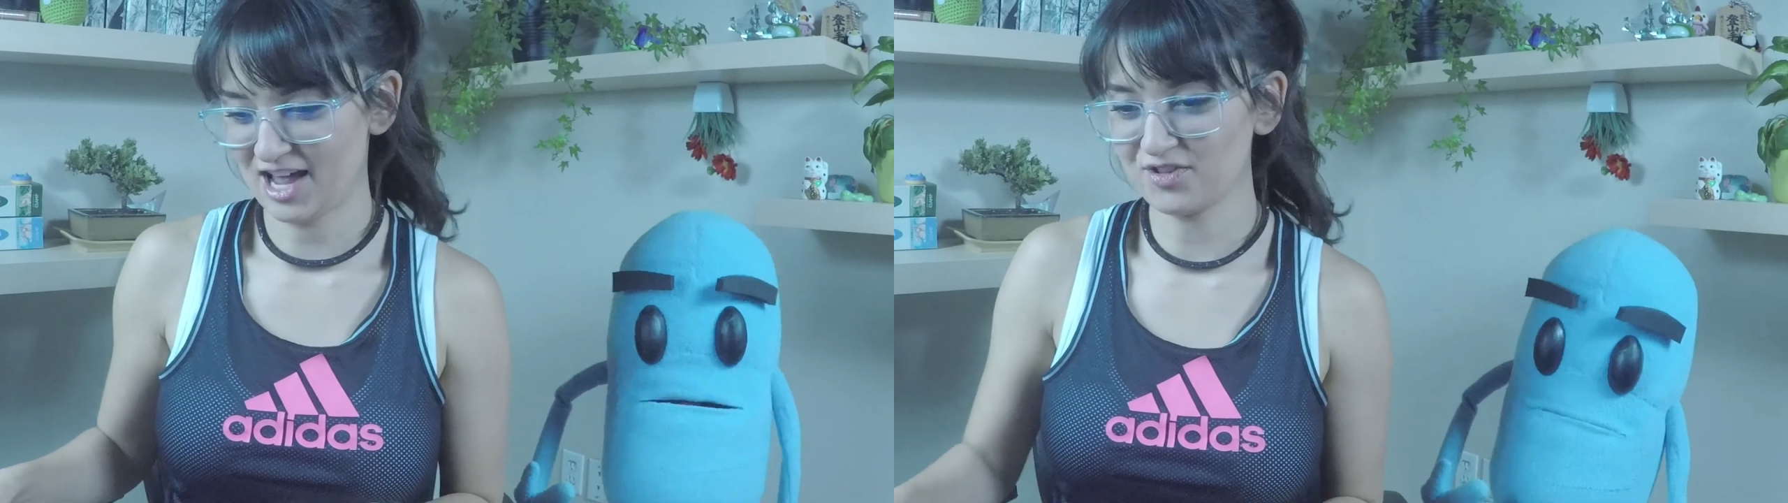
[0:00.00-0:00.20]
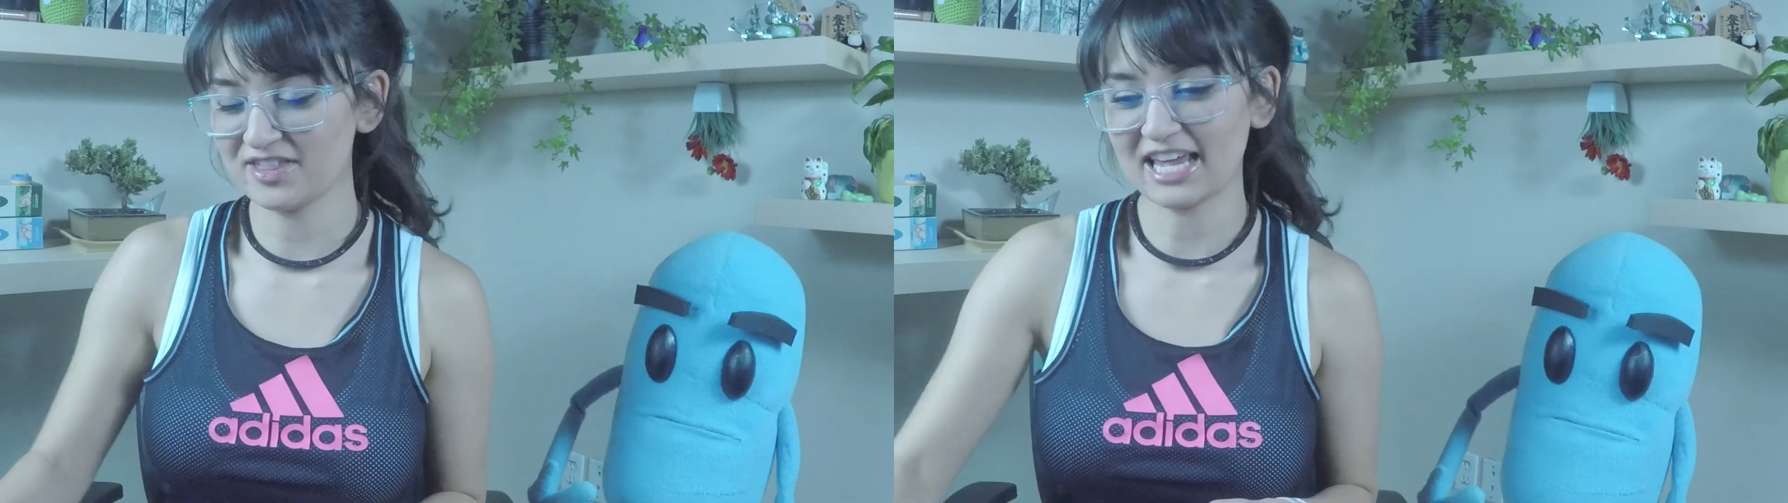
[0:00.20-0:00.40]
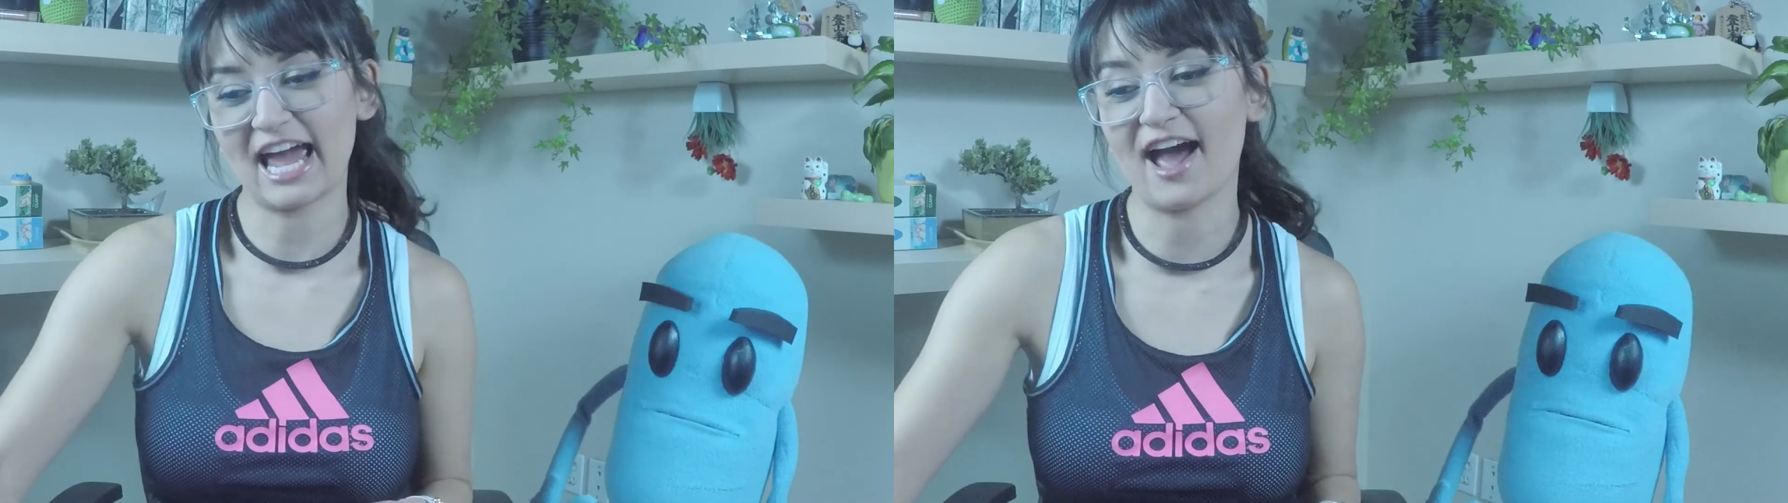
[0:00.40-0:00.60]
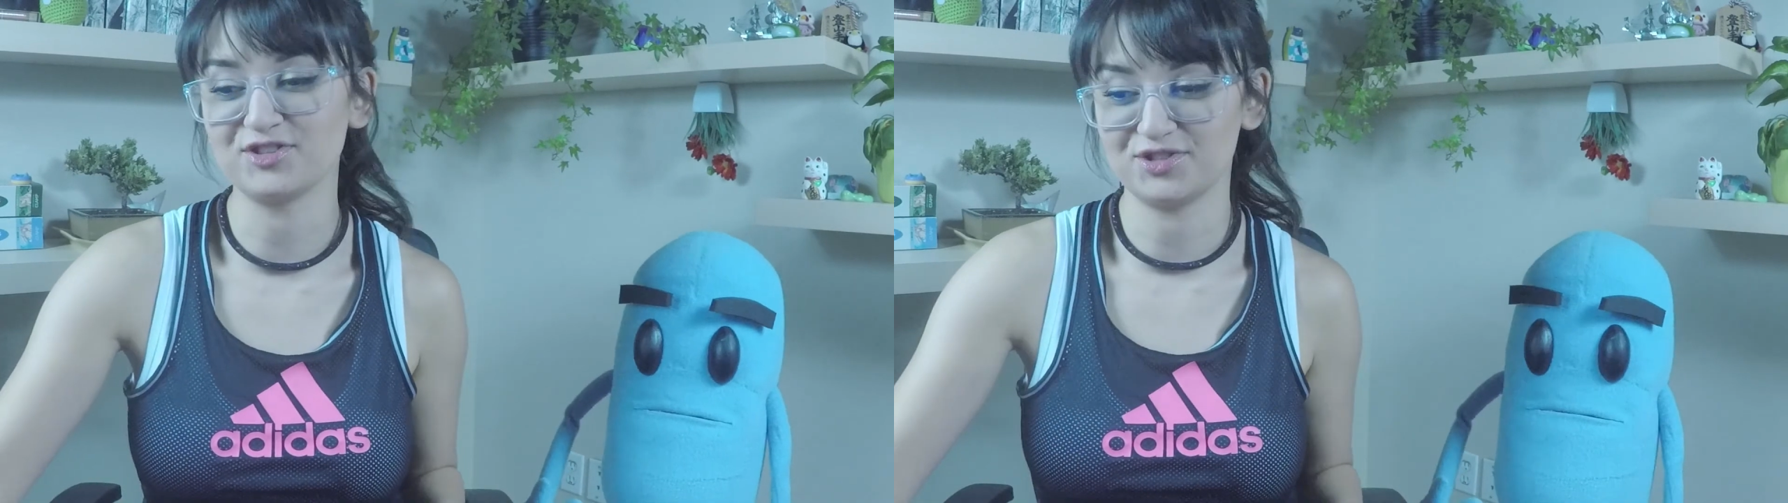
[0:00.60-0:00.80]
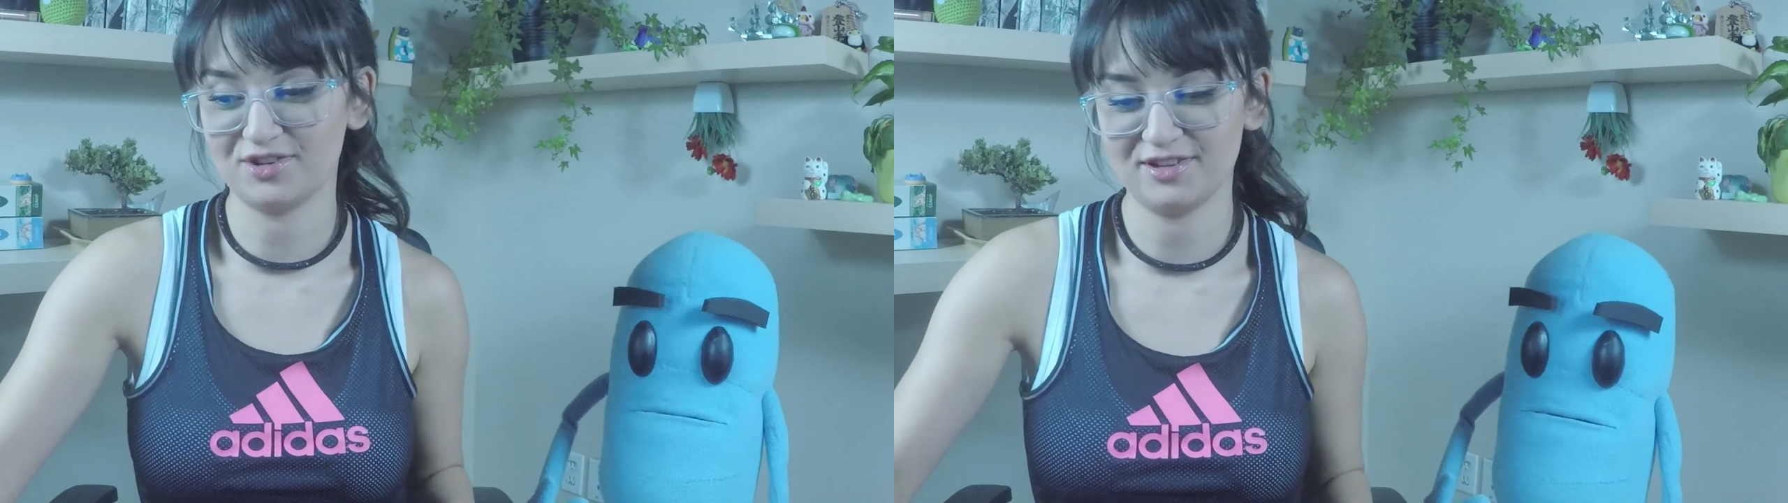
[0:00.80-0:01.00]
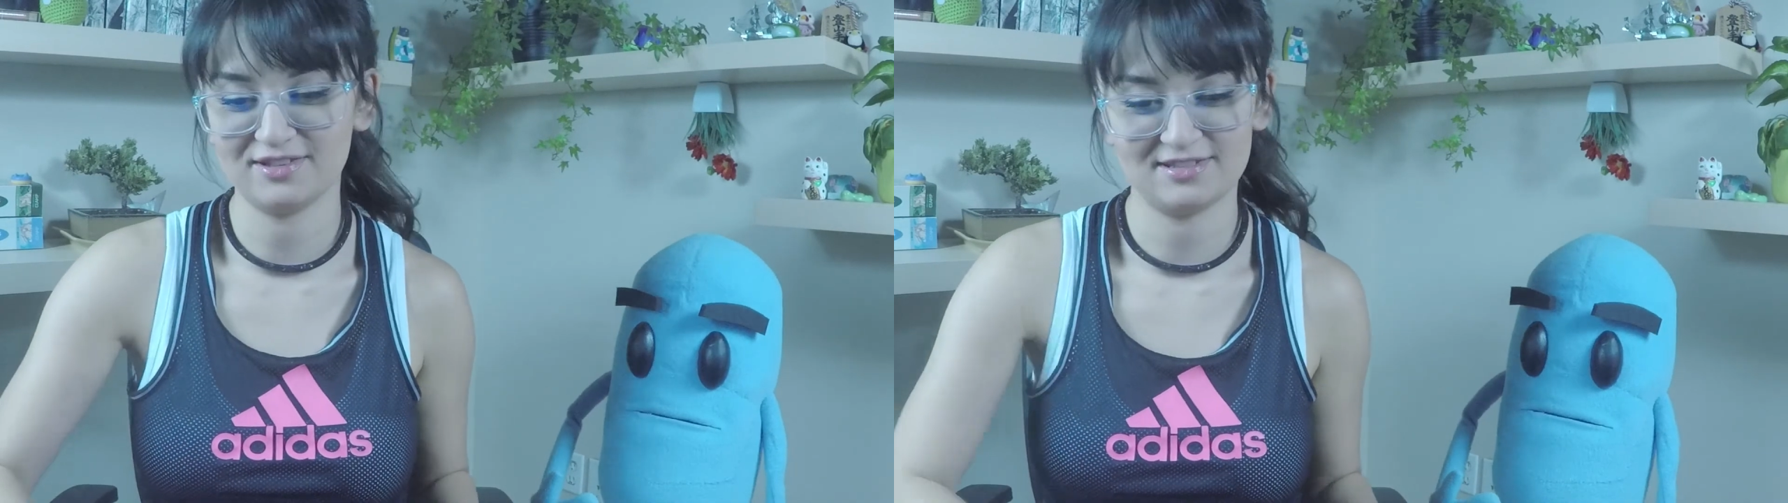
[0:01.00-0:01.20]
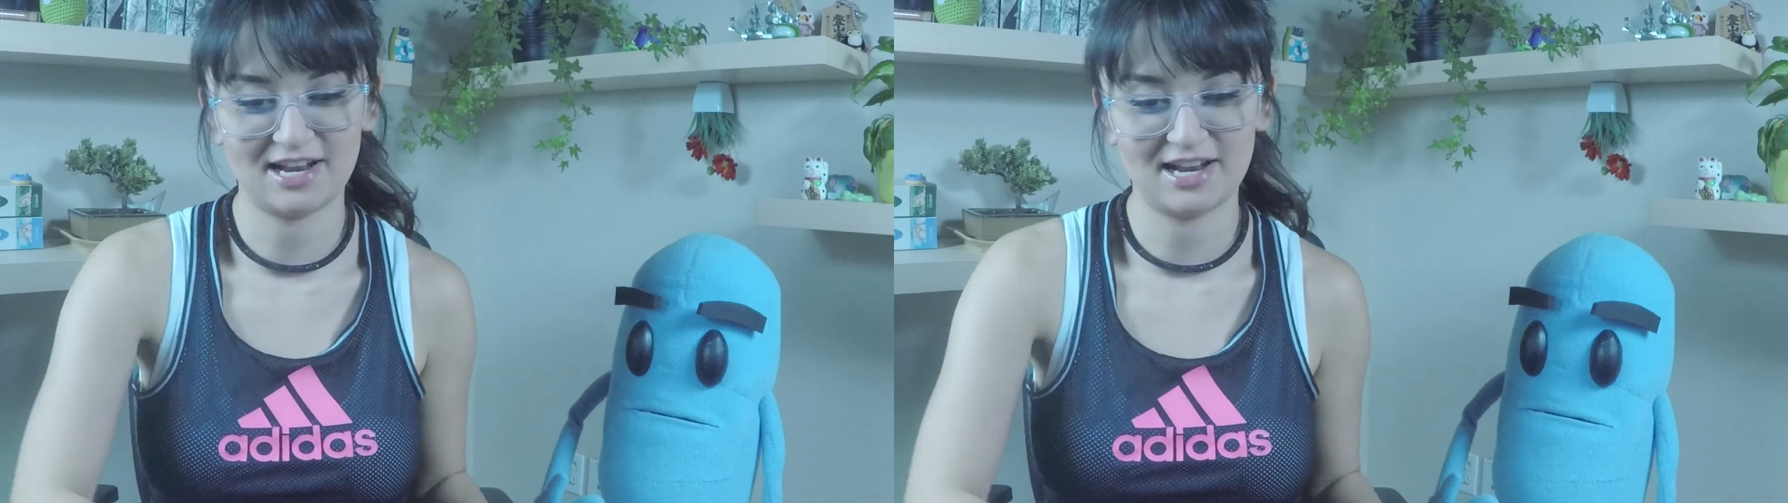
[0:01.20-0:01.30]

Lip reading: I don't think they cancel